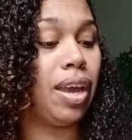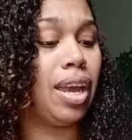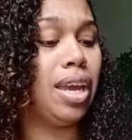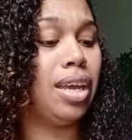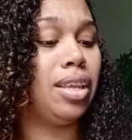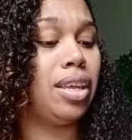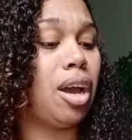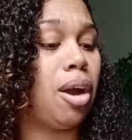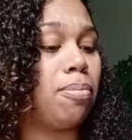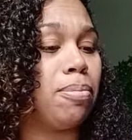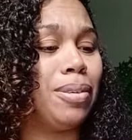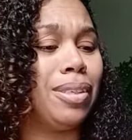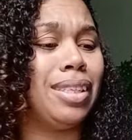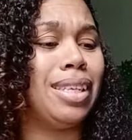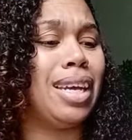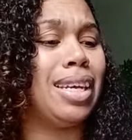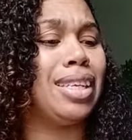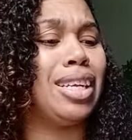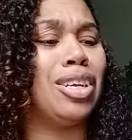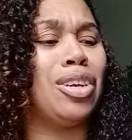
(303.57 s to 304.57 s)
and y'all
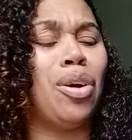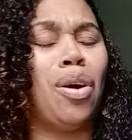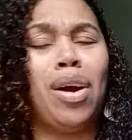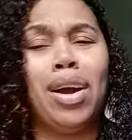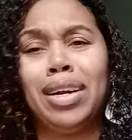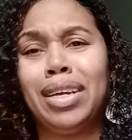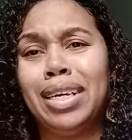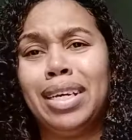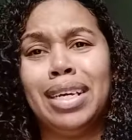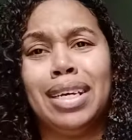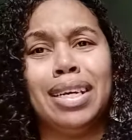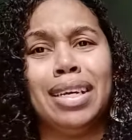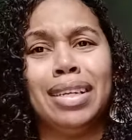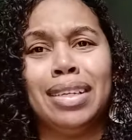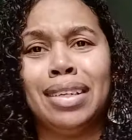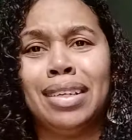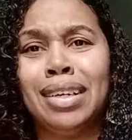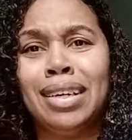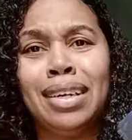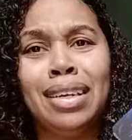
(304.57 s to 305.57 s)
protected
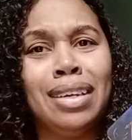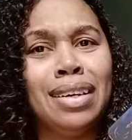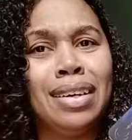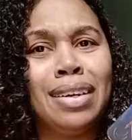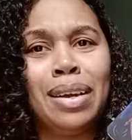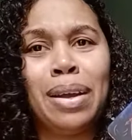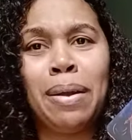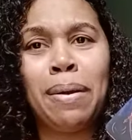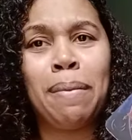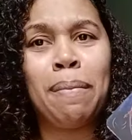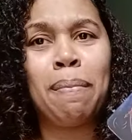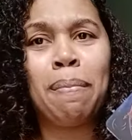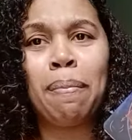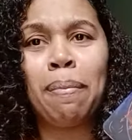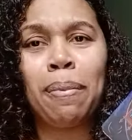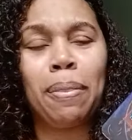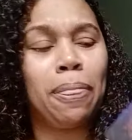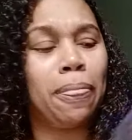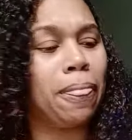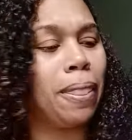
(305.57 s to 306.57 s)
guardian.
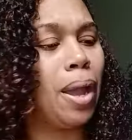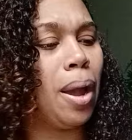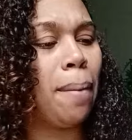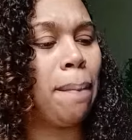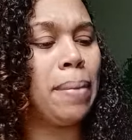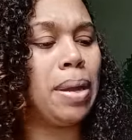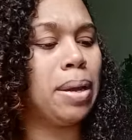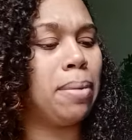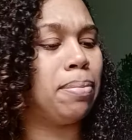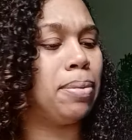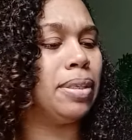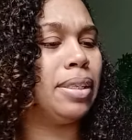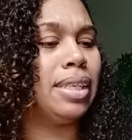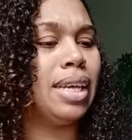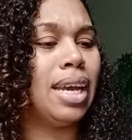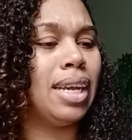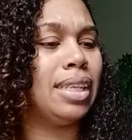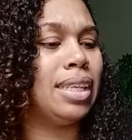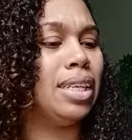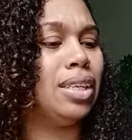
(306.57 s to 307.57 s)
Y'all being
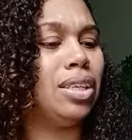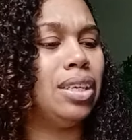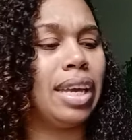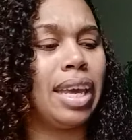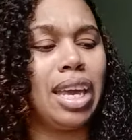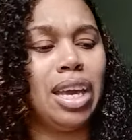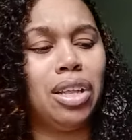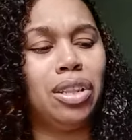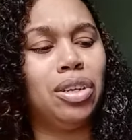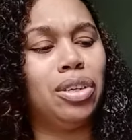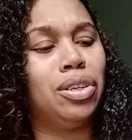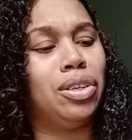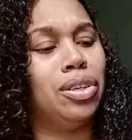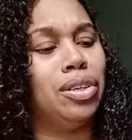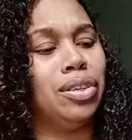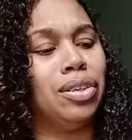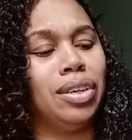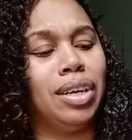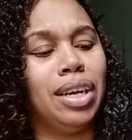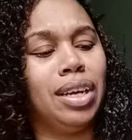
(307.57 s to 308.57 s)
protected. Look,
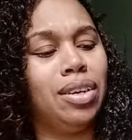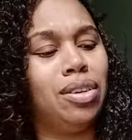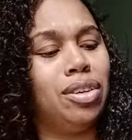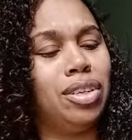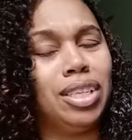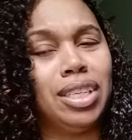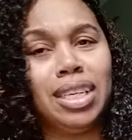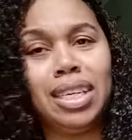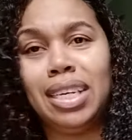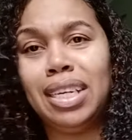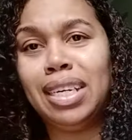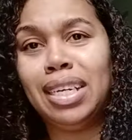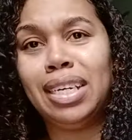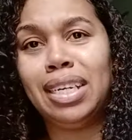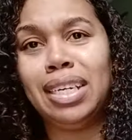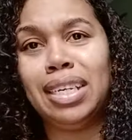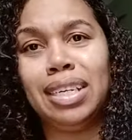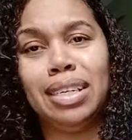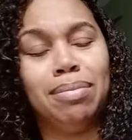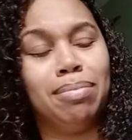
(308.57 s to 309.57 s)
healer,
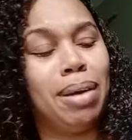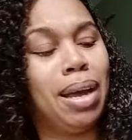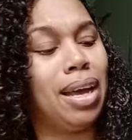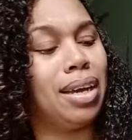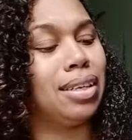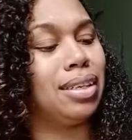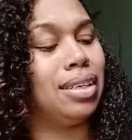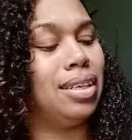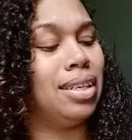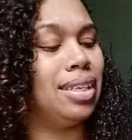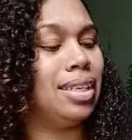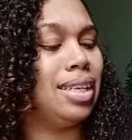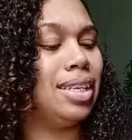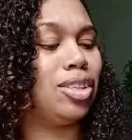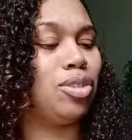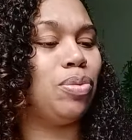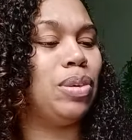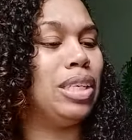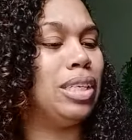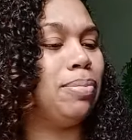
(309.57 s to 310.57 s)
energy. My
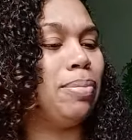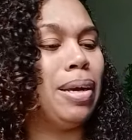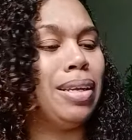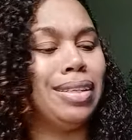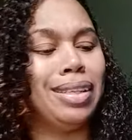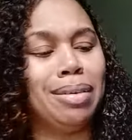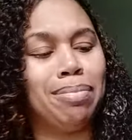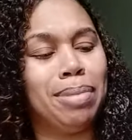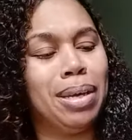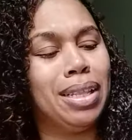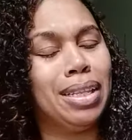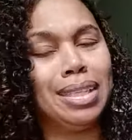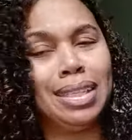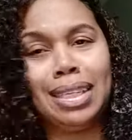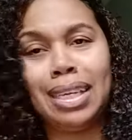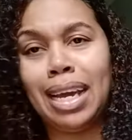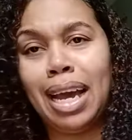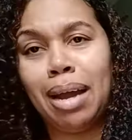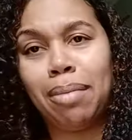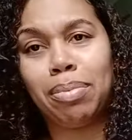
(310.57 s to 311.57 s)
goodness.
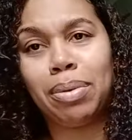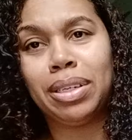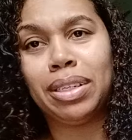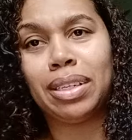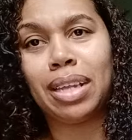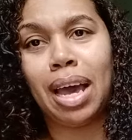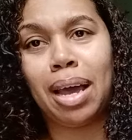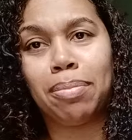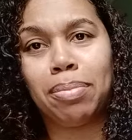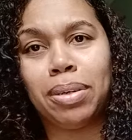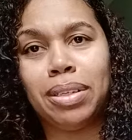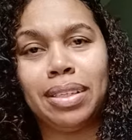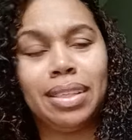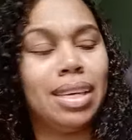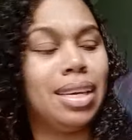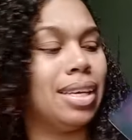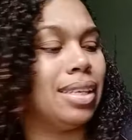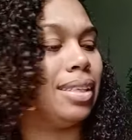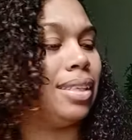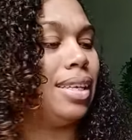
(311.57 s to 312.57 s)
Responsibility, high priest, high
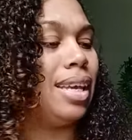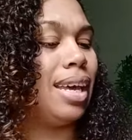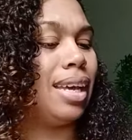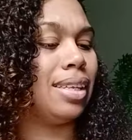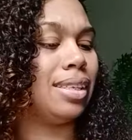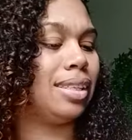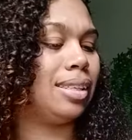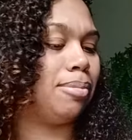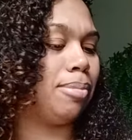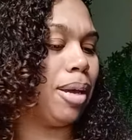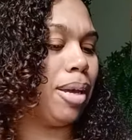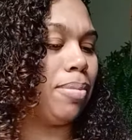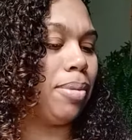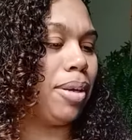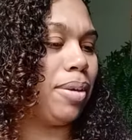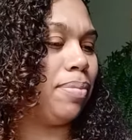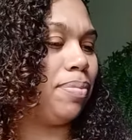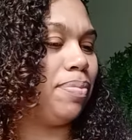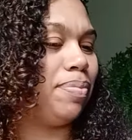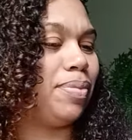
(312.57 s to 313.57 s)
priestess. Yes,
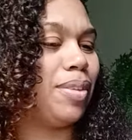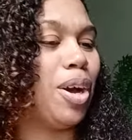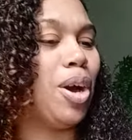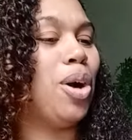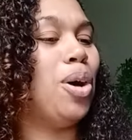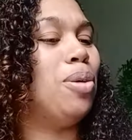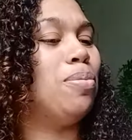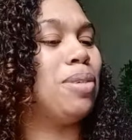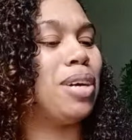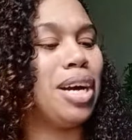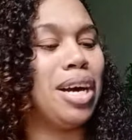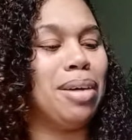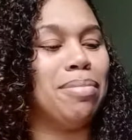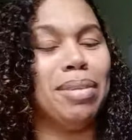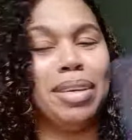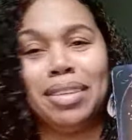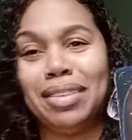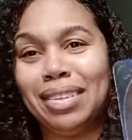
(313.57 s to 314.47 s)
baby. Homecoming.